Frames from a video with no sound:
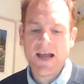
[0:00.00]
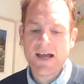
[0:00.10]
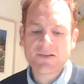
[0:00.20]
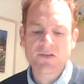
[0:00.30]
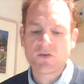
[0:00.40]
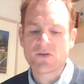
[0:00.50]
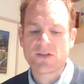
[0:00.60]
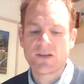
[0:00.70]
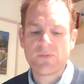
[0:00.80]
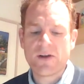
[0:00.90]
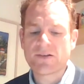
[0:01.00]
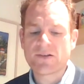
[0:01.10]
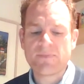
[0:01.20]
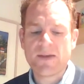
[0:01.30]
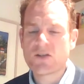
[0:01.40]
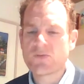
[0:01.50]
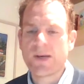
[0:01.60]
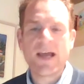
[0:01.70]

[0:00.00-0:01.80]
outsourcing the practice management,